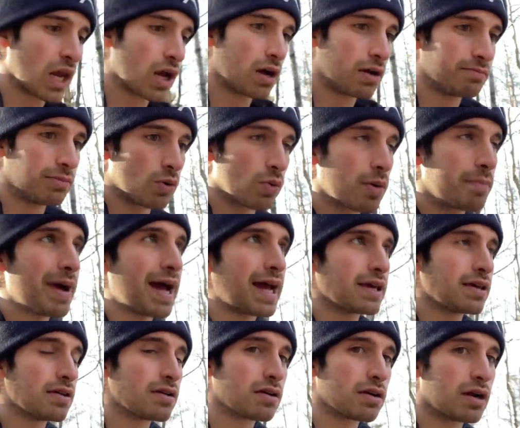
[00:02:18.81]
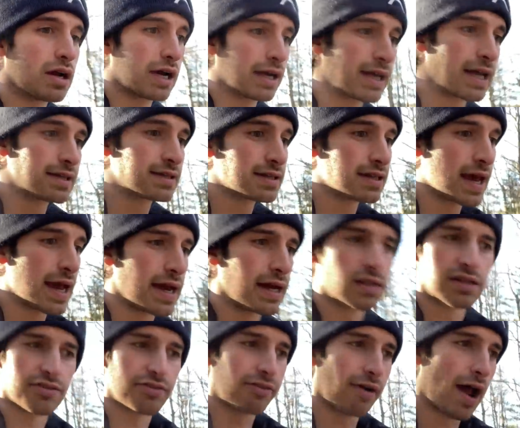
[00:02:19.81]
but we're back here again today.
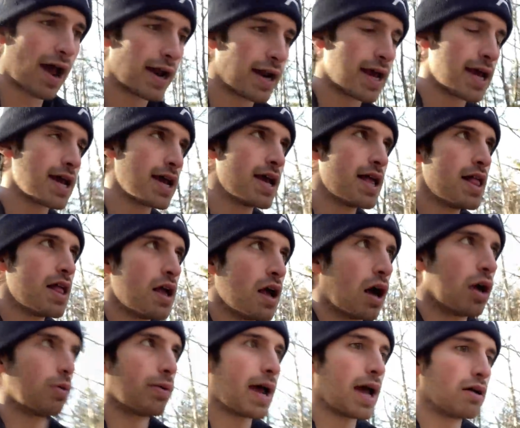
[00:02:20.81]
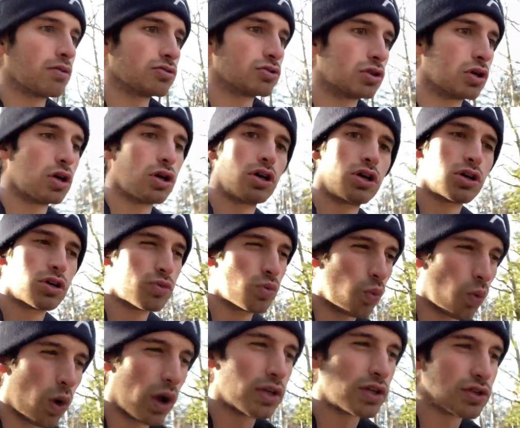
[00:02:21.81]
It's a Friday around
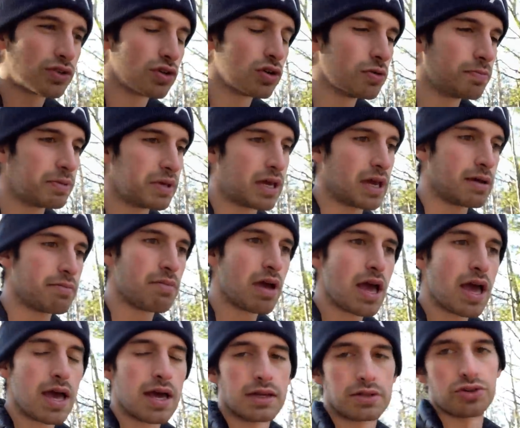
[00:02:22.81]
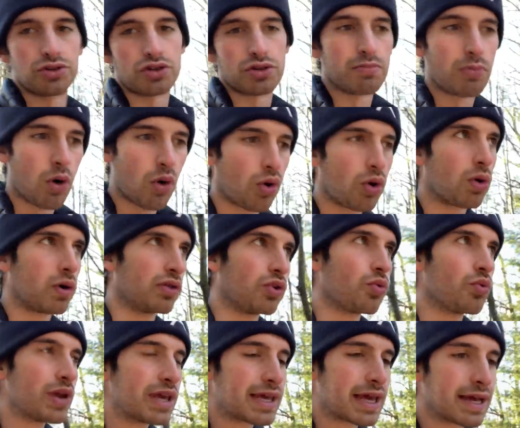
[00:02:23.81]
1 to 2 p.m. So tomorrow on the
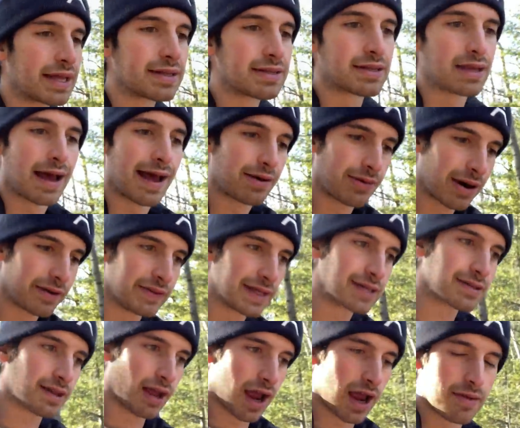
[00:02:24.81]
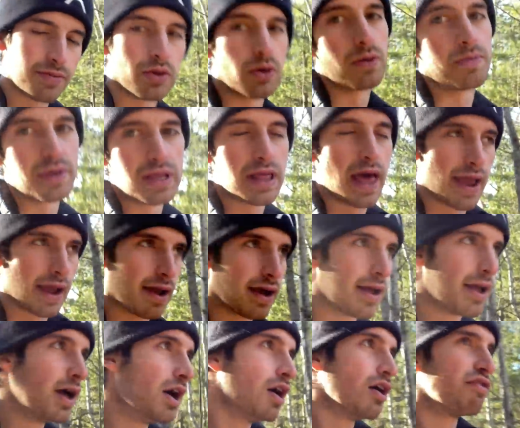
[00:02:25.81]
weekends around this time, there would be like
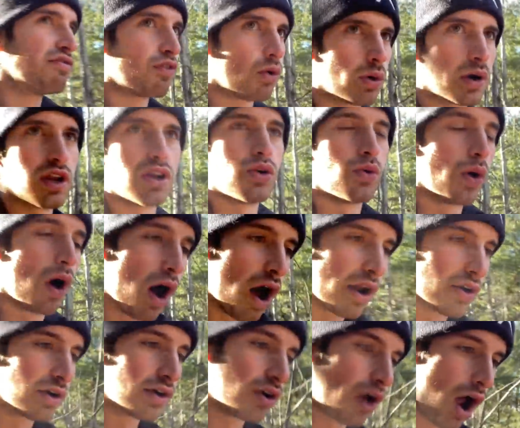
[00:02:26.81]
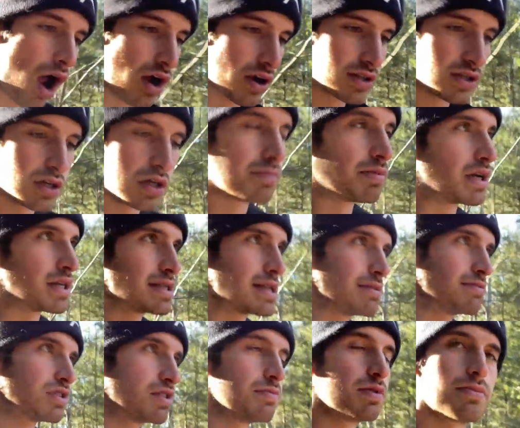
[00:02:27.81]
40 to 100 dogs here, but it
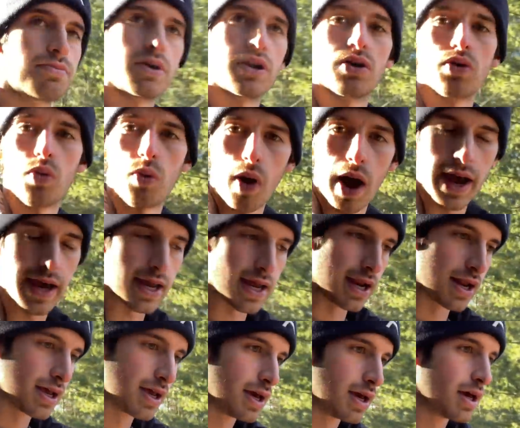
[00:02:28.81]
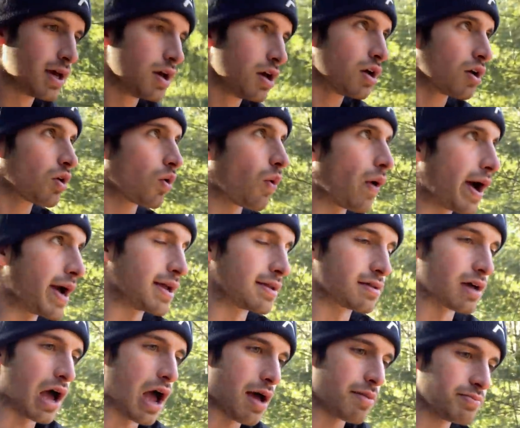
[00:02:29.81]
seems to be a pretty quiet quiet
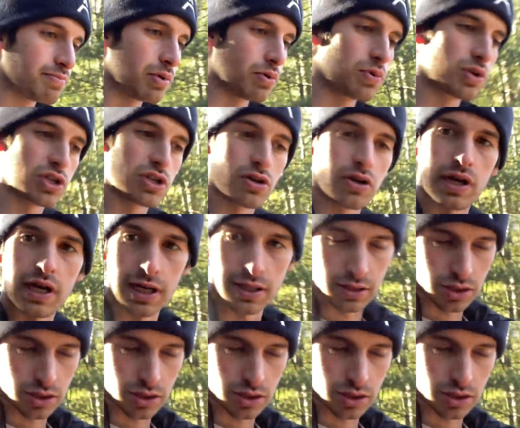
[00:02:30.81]
time, but we're still gonna hit the